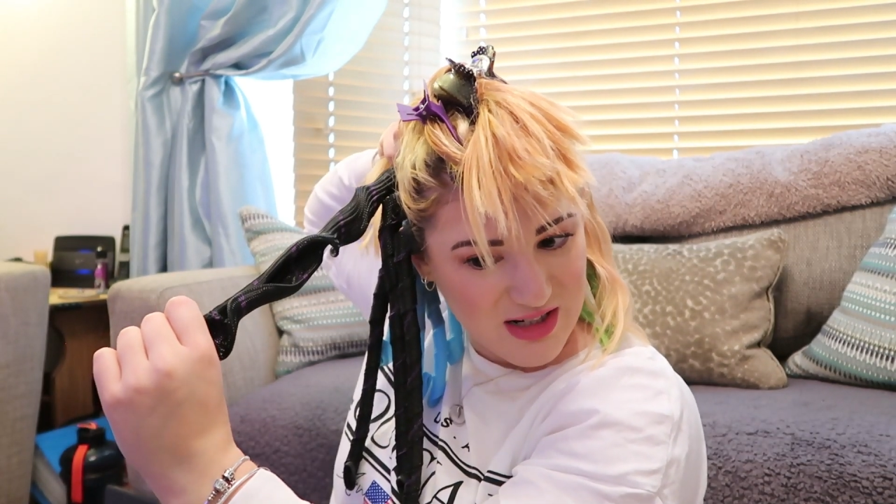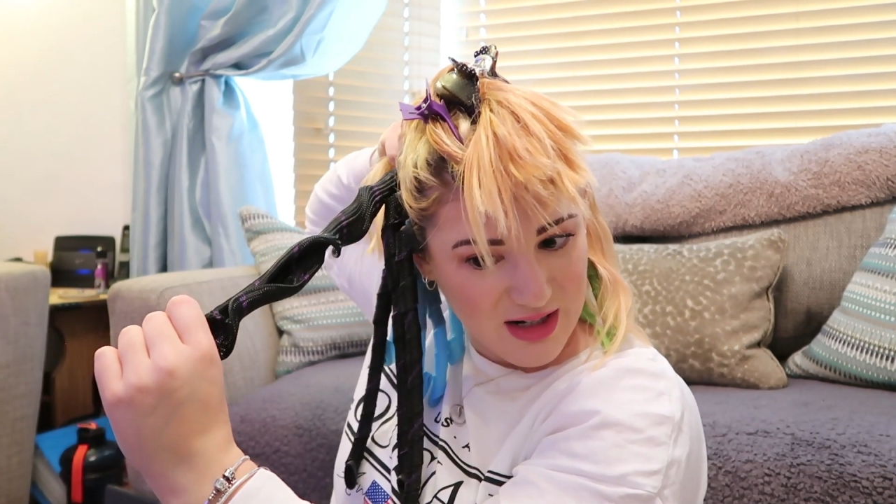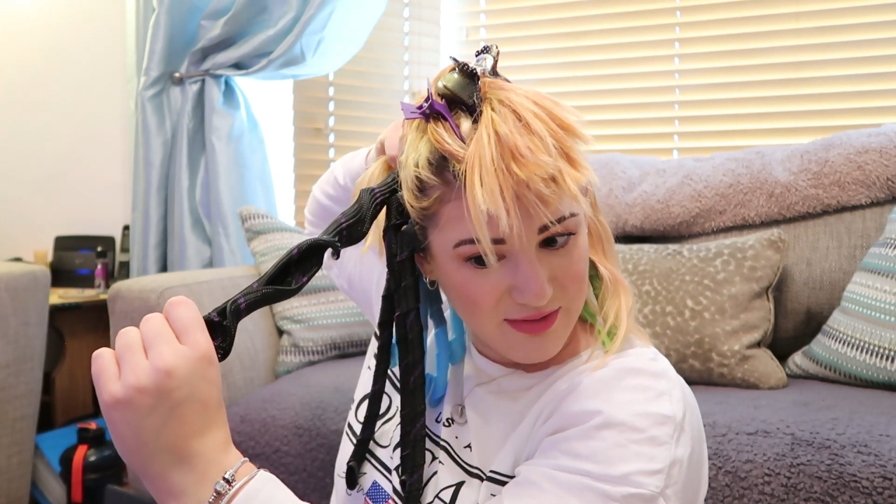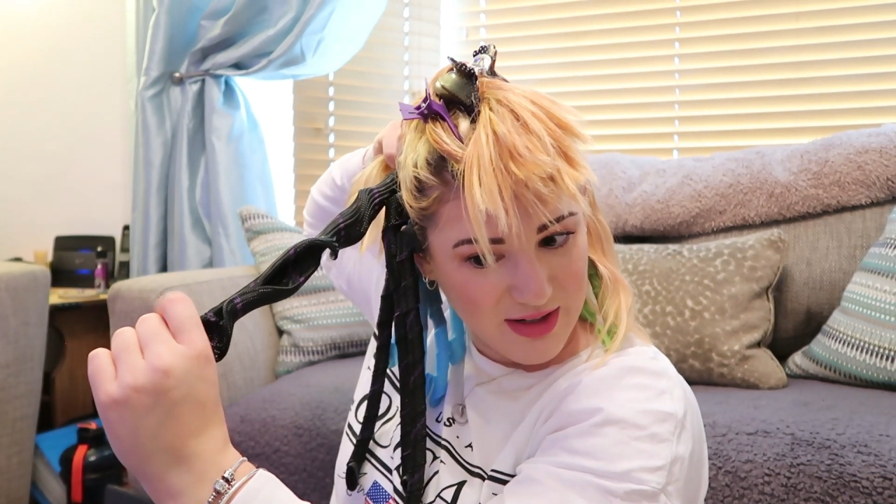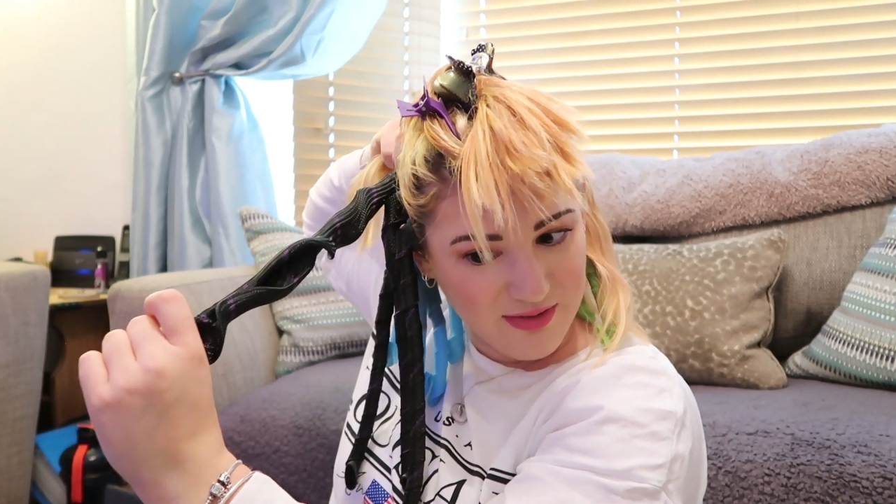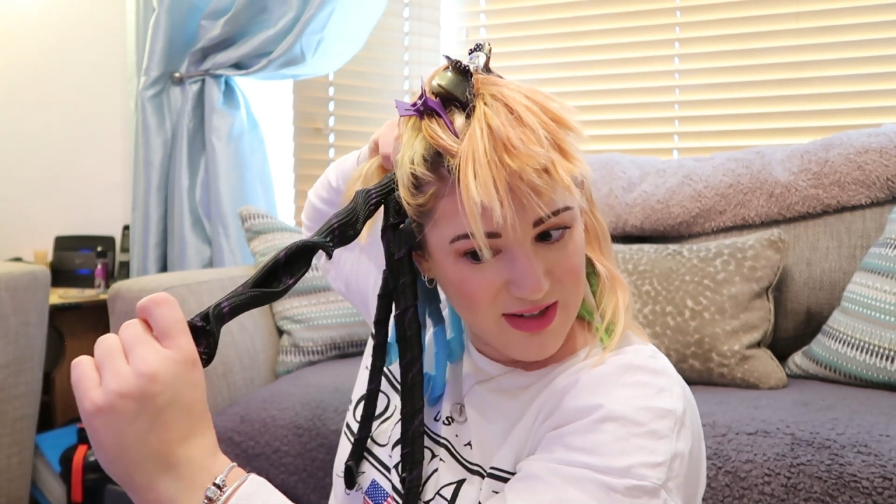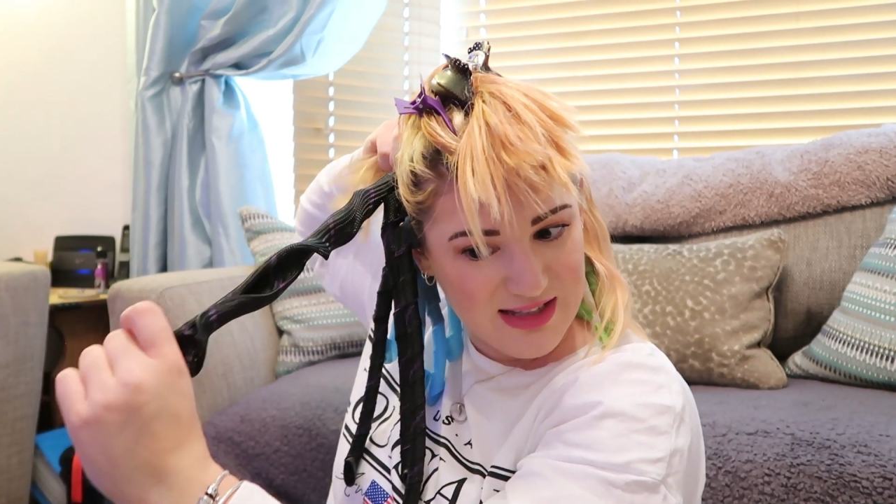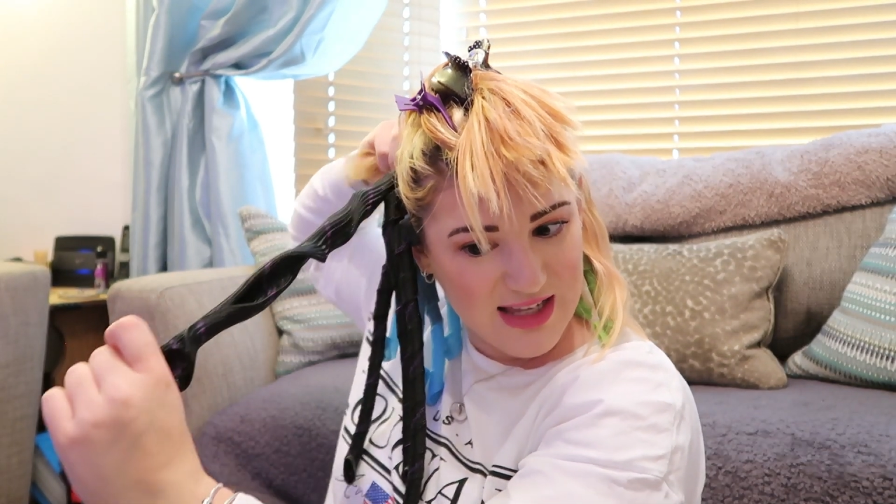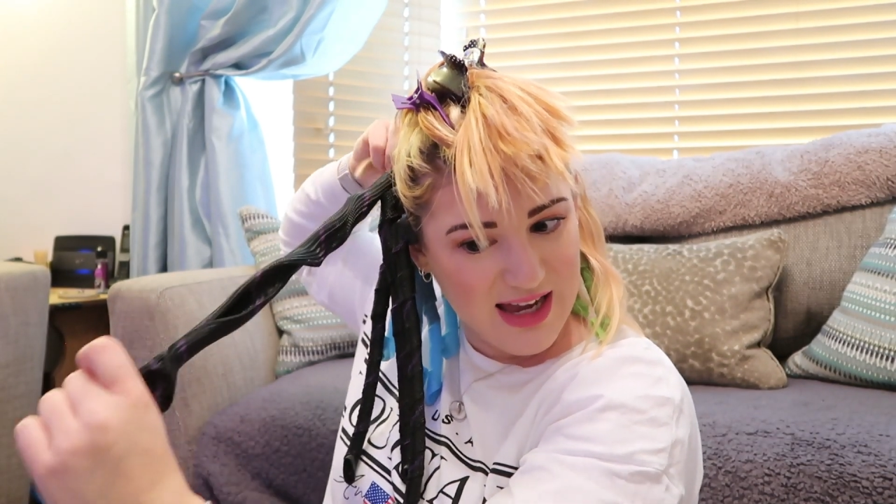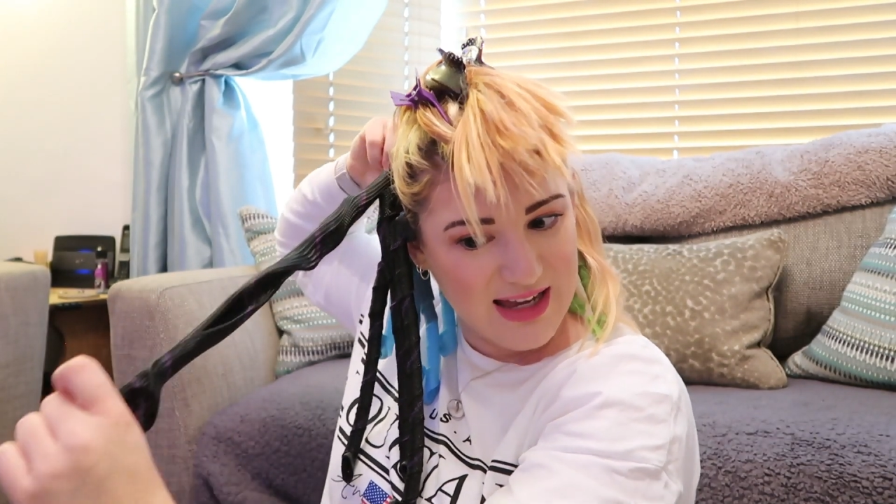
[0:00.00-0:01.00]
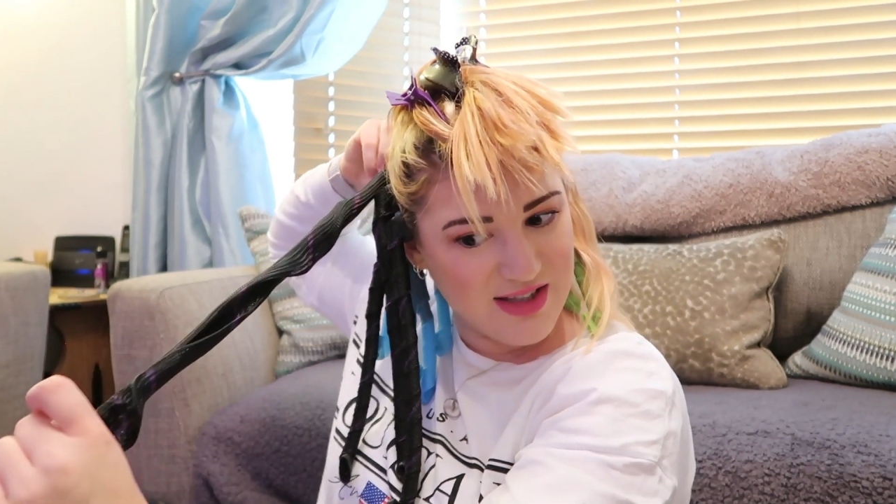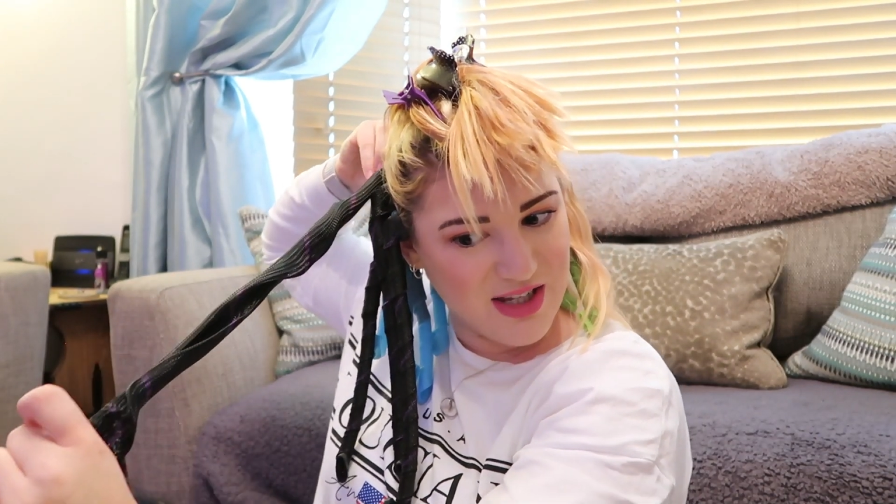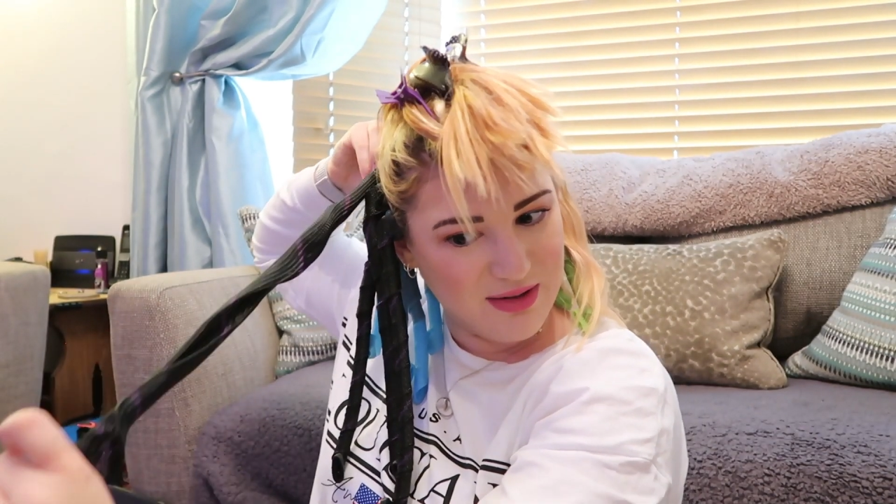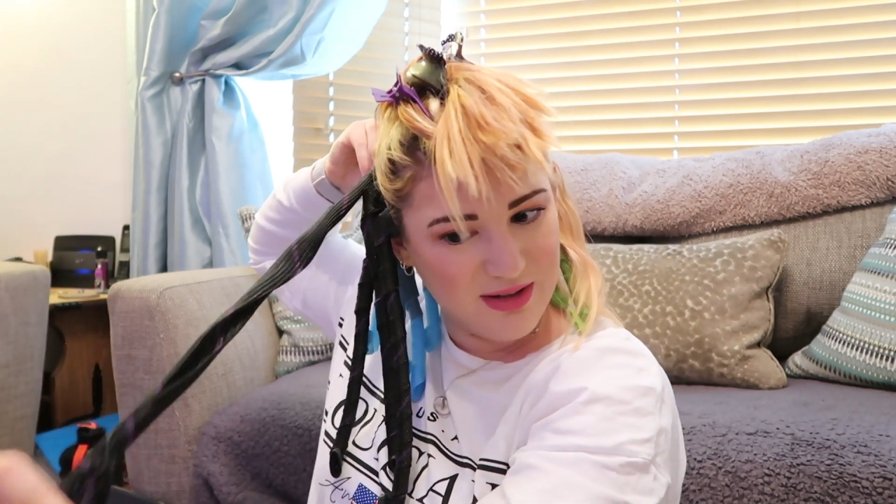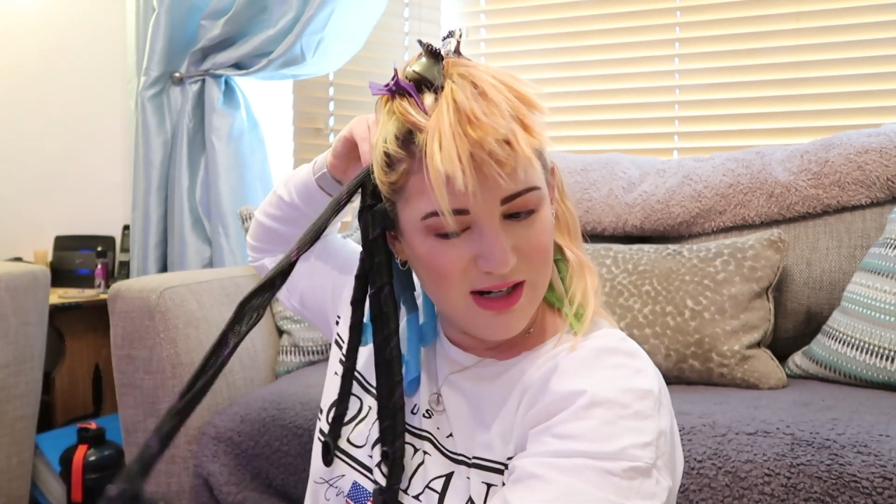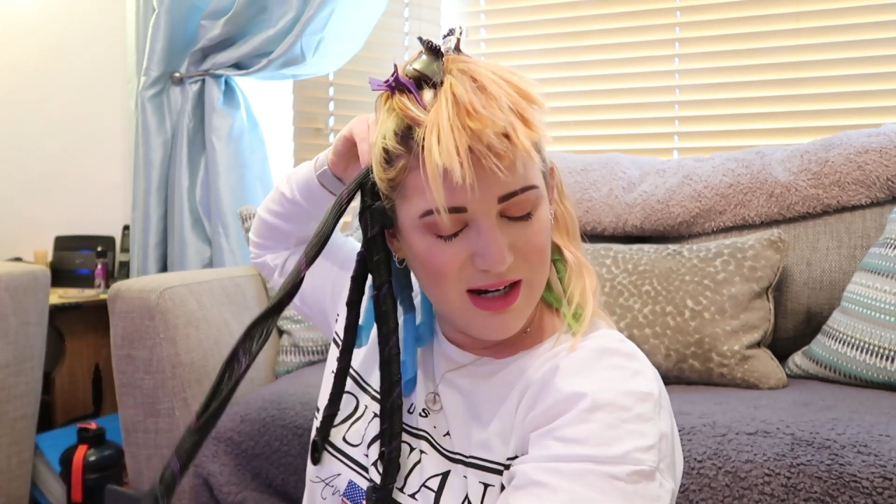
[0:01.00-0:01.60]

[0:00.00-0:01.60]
and loving of his hair, so